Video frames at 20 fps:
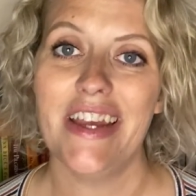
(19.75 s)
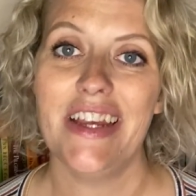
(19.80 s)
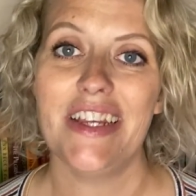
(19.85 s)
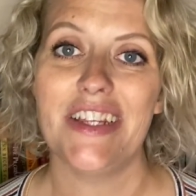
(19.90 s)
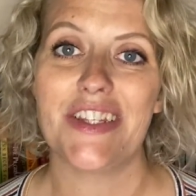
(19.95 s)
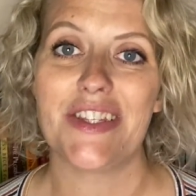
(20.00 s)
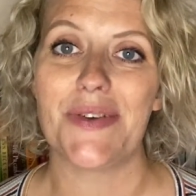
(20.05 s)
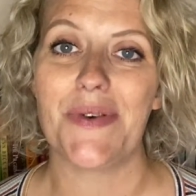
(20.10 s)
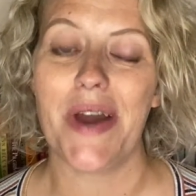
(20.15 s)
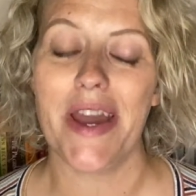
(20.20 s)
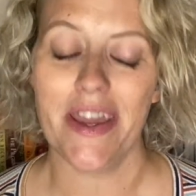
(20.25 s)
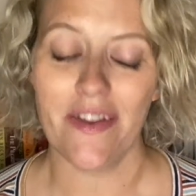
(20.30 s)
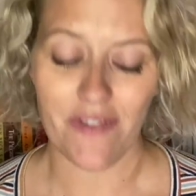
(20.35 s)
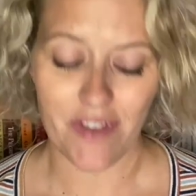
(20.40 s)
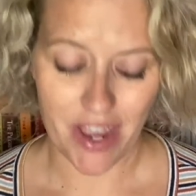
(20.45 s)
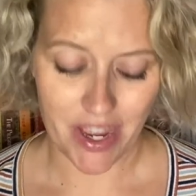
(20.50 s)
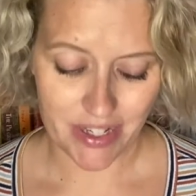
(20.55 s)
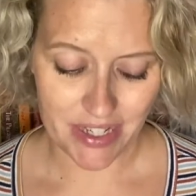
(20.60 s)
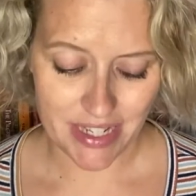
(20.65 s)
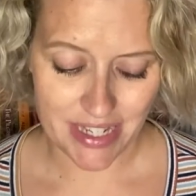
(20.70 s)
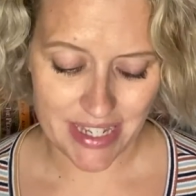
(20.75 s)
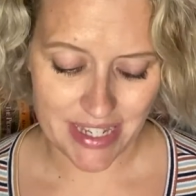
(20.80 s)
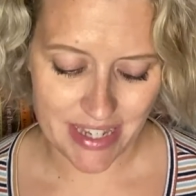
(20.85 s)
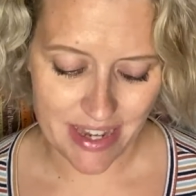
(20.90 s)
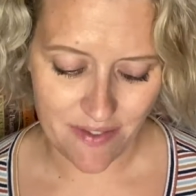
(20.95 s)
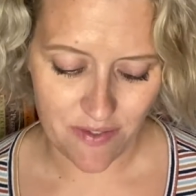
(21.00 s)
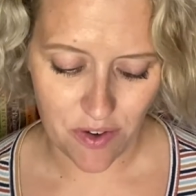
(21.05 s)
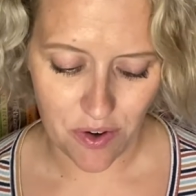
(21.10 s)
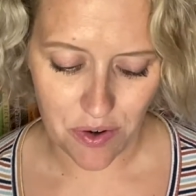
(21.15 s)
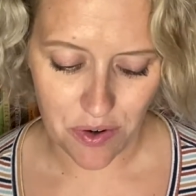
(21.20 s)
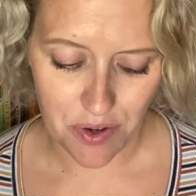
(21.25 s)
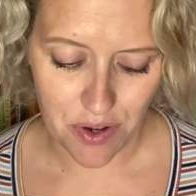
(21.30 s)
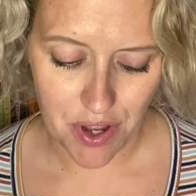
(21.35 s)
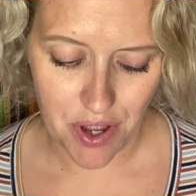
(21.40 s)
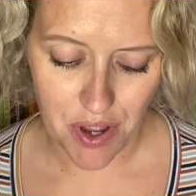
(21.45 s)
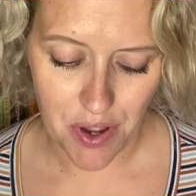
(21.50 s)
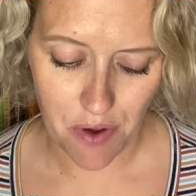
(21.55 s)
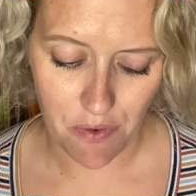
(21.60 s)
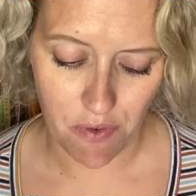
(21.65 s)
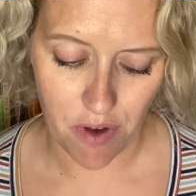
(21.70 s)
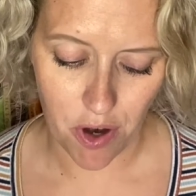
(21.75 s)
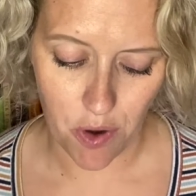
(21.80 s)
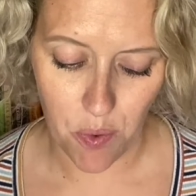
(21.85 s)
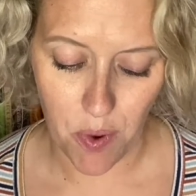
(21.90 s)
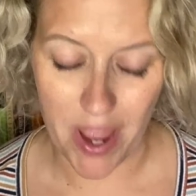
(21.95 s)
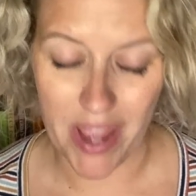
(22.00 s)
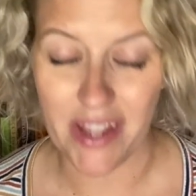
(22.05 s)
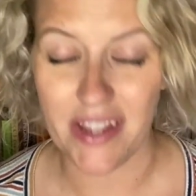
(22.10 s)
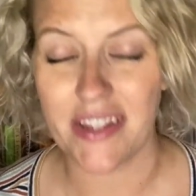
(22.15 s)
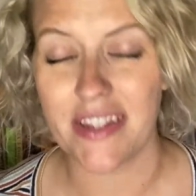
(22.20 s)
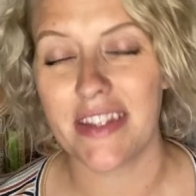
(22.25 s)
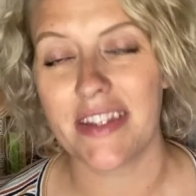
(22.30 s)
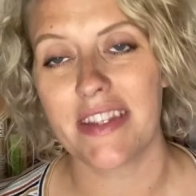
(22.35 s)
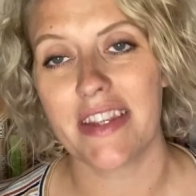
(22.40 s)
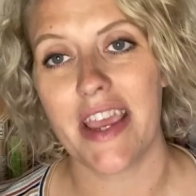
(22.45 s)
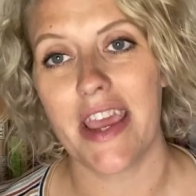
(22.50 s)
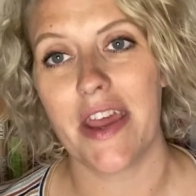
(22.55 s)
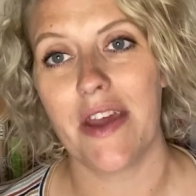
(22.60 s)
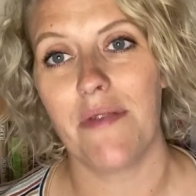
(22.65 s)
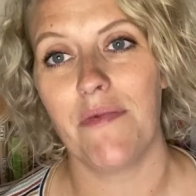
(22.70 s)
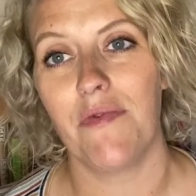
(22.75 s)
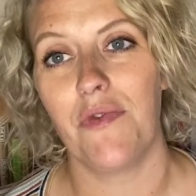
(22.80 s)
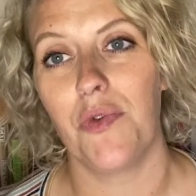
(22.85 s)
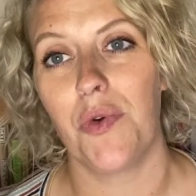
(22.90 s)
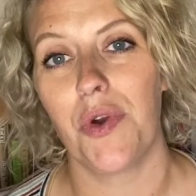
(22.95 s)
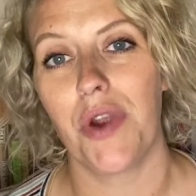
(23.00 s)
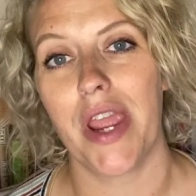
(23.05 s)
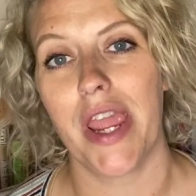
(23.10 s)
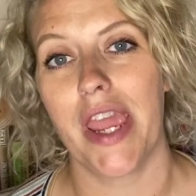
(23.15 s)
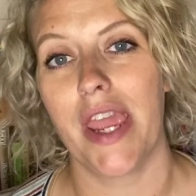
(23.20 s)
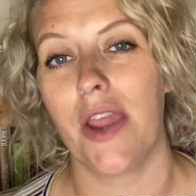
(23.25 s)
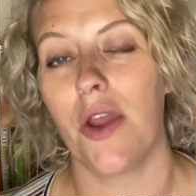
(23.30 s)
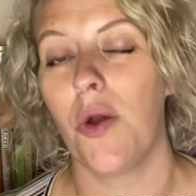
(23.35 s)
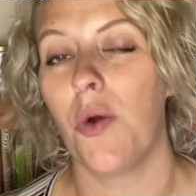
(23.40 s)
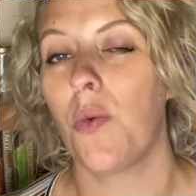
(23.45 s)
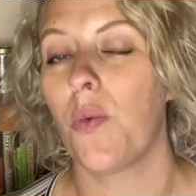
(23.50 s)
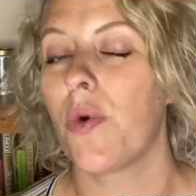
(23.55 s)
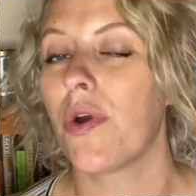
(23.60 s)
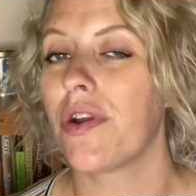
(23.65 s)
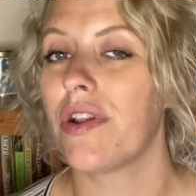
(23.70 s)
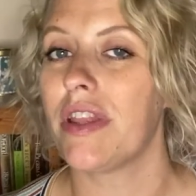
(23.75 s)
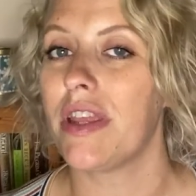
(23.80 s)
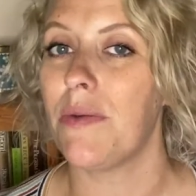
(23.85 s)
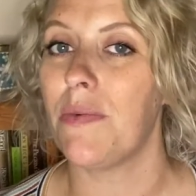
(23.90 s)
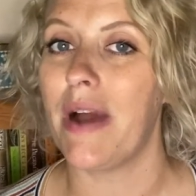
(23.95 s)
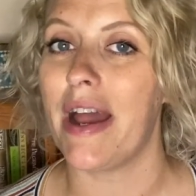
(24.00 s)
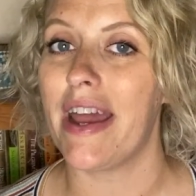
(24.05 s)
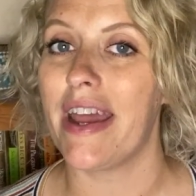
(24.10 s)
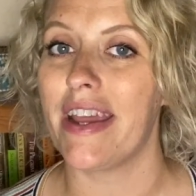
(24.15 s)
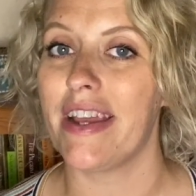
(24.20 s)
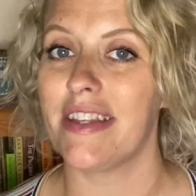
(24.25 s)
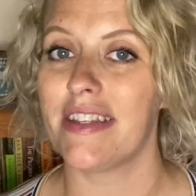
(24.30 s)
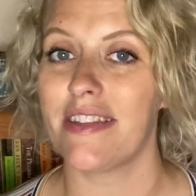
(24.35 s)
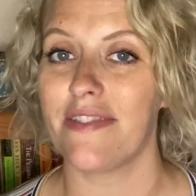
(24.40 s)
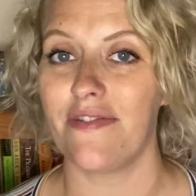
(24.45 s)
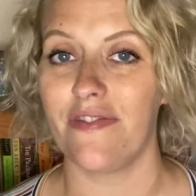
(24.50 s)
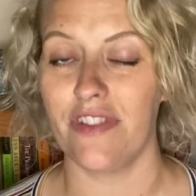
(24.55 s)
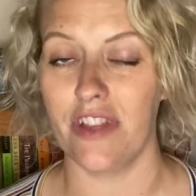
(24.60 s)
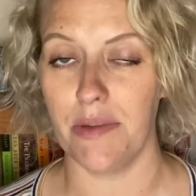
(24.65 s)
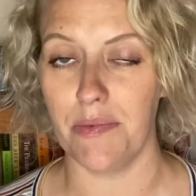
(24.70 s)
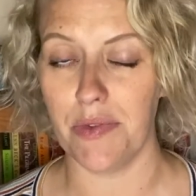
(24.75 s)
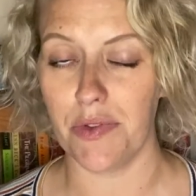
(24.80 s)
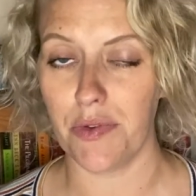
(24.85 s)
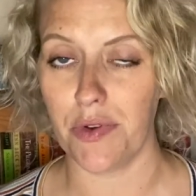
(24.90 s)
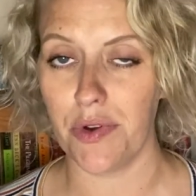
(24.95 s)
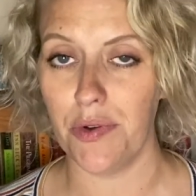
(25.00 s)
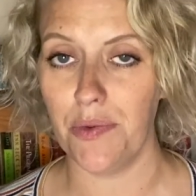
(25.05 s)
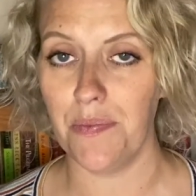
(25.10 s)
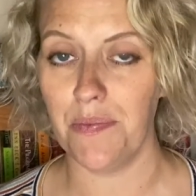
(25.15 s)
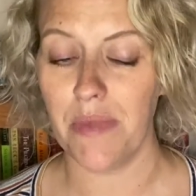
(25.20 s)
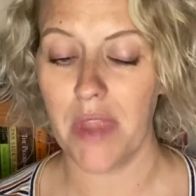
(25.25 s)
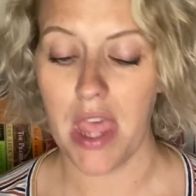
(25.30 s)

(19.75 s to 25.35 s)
So I have gotten several requests um, for a Wordly Wise flip through.